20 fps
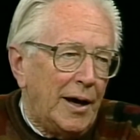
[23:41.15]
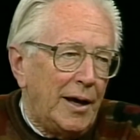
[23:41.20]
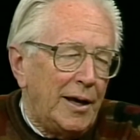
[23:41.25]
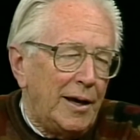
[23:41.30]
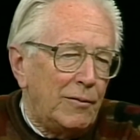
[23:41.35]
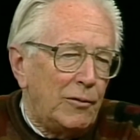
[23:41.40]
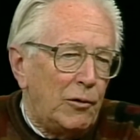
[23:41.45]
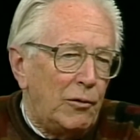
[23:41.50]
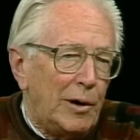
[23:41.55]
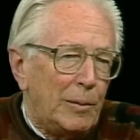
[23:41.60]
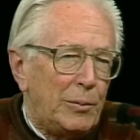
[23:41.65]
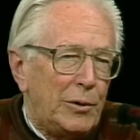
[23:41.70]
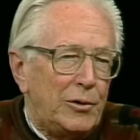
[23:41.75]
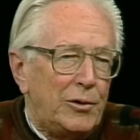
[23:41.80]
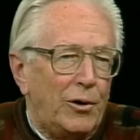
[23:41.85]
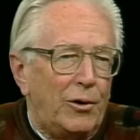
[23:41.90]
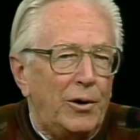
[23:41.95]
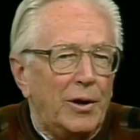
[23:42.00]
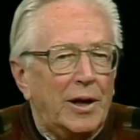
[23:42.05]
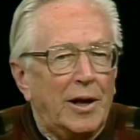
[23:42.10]
I have a
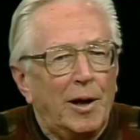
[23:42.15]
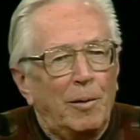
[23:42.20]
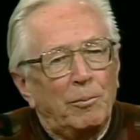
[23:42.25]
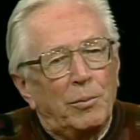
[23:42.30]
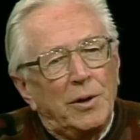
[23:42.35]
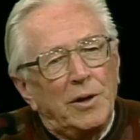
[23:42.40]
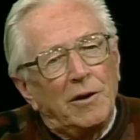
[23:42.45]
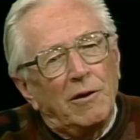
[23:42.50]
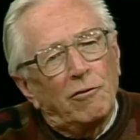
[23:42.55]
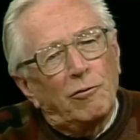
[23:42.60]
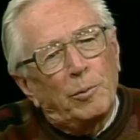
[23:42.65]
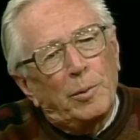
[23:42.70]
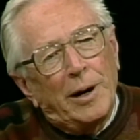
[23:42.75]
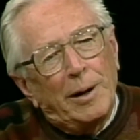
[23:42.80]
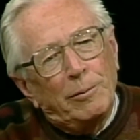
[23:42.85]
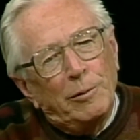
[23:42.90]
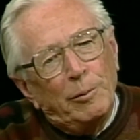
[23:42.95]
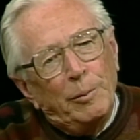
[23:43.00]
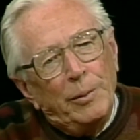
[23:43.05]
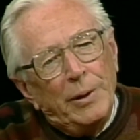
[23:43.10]
repertory company of
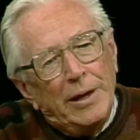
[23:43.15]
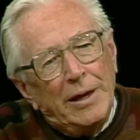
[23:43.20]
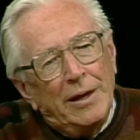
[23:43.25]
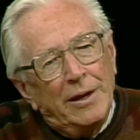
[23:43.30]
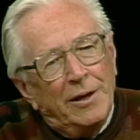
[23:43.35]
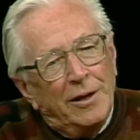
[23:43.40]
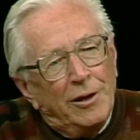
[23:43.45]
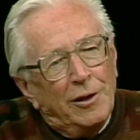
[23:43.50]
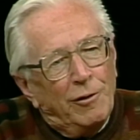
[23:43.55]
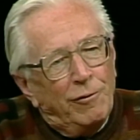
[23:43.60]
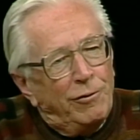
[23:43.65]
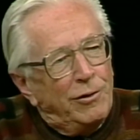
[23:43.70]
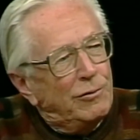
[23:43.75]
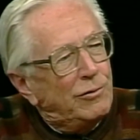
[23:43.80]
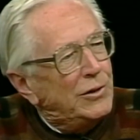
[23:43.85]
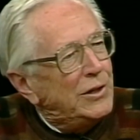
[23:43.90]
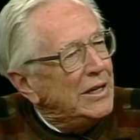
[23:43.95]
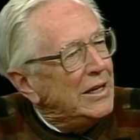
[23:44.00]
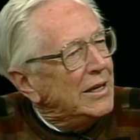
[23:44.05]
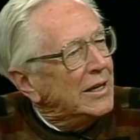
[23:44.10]
probably
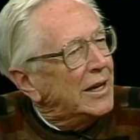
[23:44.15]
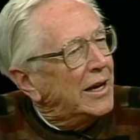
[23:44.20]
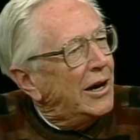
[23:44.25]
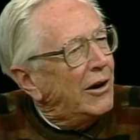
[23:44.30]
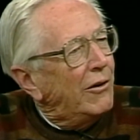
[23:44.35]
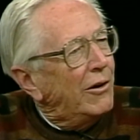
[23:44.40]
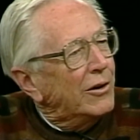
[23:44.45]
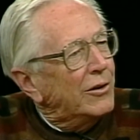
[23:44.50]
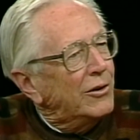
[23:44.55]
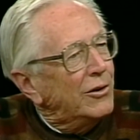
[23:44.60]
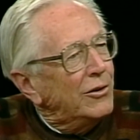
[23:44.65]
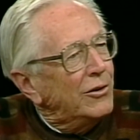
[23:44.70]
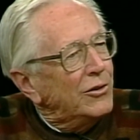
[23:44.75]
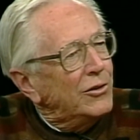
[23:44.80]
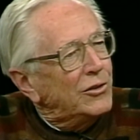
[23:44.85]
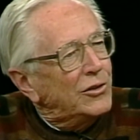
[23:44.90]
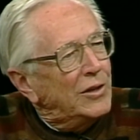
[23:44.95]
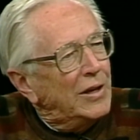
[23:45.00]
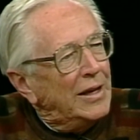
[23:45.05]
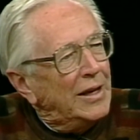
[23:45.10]
15
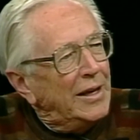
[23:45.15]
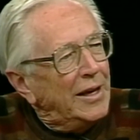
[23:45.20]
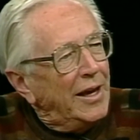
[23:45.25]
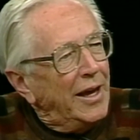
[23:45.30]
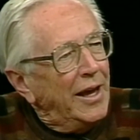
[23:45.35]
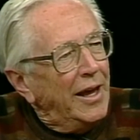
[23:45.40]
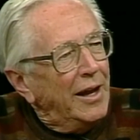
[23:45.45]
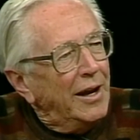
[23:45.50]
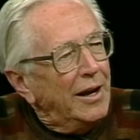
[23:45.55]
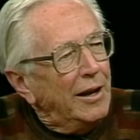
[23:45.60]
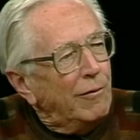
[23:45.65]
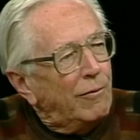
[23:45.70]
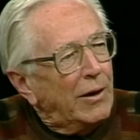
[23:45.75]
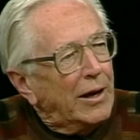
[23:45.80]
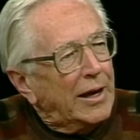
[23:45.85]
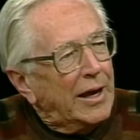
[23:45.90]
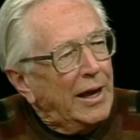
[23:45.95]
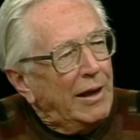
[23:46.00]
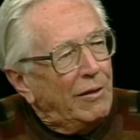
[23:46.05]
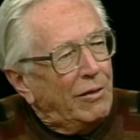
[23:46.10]
characters, and
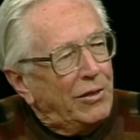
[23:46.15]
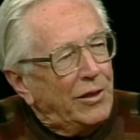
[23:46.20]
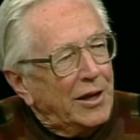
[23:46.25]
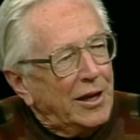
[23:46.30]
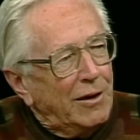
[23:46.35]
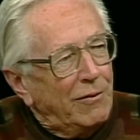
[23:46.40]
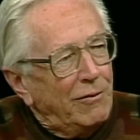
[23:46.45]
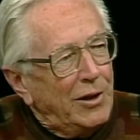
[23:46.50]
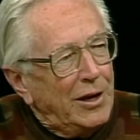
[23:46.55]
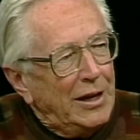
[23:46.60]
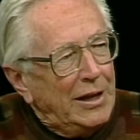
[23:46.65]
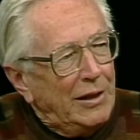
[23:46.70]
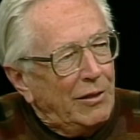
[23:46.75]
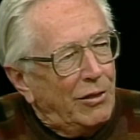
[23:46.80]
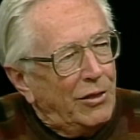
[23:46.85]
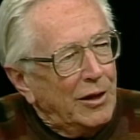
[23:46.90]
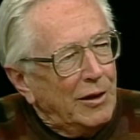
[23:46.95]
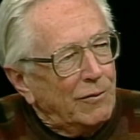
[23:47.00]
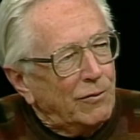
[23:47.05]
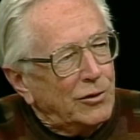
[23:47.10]
if I can't think of
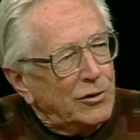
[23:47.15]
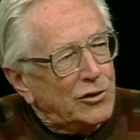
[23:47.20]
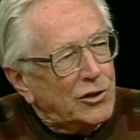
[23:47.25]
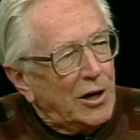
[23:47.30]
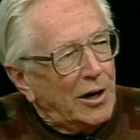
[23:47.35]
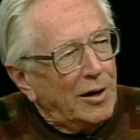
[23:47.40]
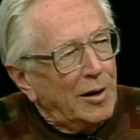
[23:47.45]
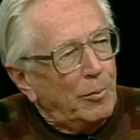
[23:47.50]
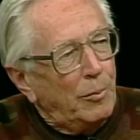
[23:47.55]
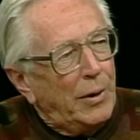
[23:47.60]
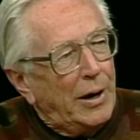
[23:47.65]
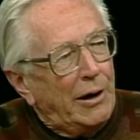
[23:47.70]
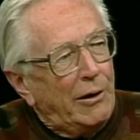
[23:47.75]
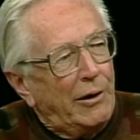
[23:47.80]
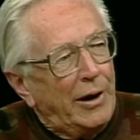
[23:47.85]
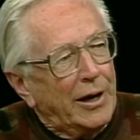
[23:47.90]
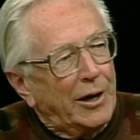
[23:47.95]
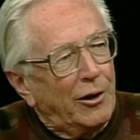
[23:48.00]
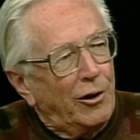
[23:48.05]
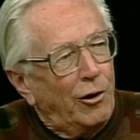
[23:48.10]
anything for Charlie
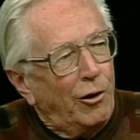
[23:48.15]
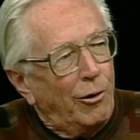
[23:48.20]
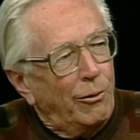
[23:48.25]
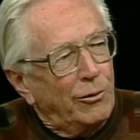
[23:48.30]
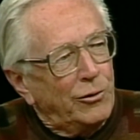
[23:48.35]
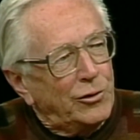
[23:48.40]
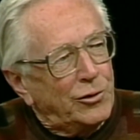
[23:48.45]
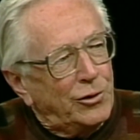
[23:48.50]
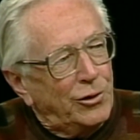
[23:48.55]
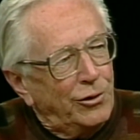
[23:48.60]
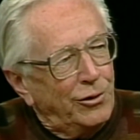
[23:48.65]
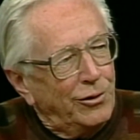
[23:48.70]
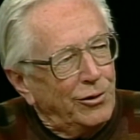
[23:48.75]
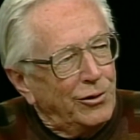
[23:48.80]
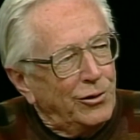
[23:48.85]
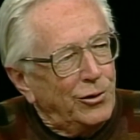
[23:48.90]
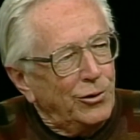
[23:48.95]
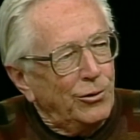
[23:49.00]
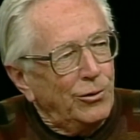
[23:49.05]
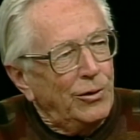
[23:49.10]
Brown, I can always
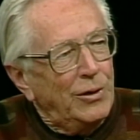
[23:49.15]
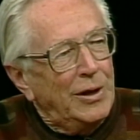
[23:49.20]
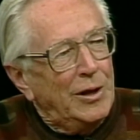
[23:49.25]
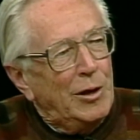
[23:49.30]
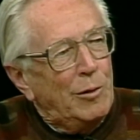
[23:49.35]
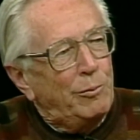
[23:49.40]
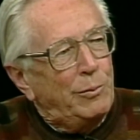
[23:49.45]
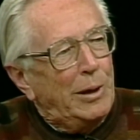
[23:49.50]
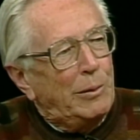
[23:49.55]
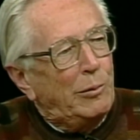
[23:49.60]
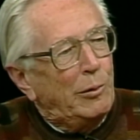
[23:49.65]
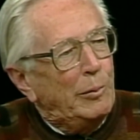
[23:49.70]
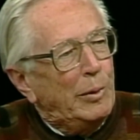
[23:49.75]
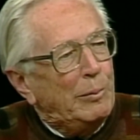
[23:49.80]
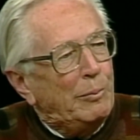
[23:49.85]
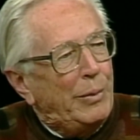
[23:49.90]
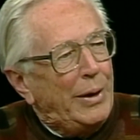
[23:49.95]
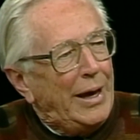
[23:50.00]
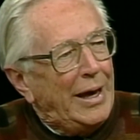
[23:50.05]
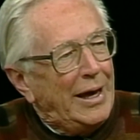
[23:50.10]
turn to
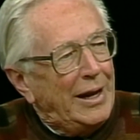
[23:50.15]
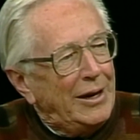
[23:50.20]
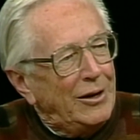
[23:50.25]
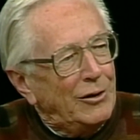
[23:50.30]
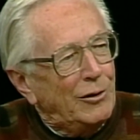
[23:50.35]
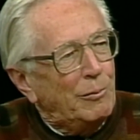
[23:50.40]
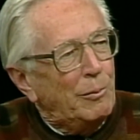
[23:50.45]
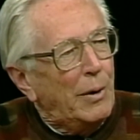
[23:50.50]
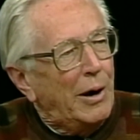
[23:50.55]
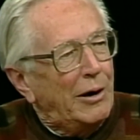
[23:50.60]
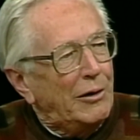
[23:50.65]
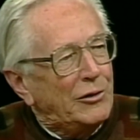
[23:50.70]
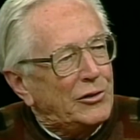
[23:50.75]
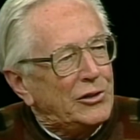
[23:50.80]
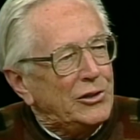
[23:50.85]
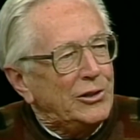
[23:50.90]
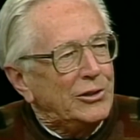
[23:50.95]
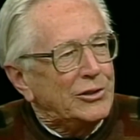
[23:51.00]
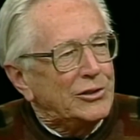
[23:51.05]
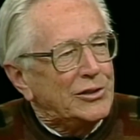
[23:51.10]
Peppermint Patty or
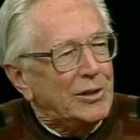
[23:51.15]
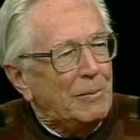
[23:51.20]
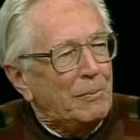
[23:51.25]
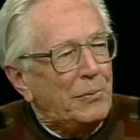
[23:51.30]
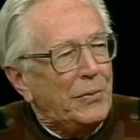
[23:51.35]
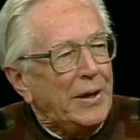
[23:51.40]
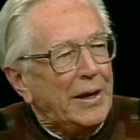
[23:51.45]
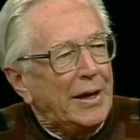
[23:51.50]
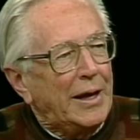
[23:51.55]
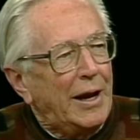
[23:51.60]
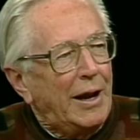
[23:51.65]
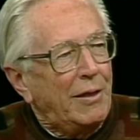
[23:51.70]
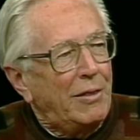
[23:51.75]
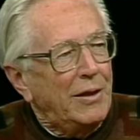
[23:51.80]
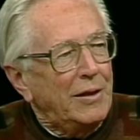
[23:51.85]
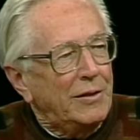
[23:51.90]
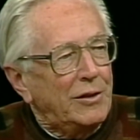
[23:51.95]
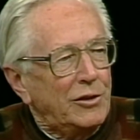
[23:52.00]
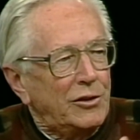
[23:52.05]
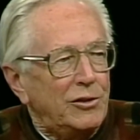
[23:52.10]
Marcy or something, and I
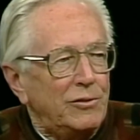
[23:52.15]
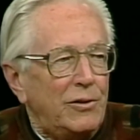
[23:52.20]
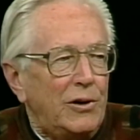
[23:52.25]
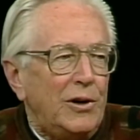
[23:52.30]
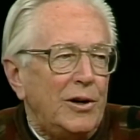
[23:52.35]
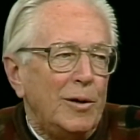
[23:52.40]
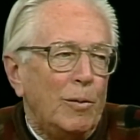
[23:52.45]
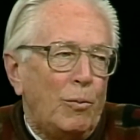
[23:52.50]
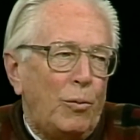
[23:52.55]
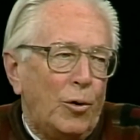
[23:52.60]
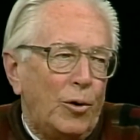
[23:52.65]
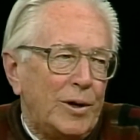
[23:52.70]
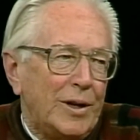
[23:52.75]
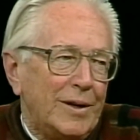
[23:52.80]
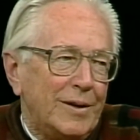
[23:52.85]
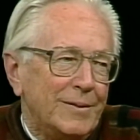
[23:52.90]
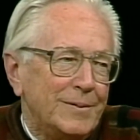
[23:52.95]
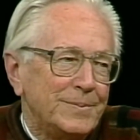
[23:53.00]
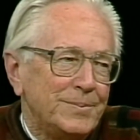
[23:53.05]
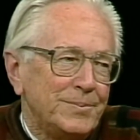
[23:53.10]
think this is very
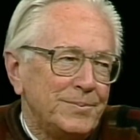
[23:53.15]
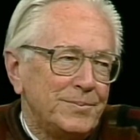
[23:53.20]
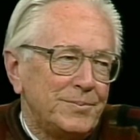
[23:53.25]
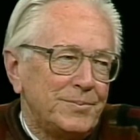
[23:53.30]
important.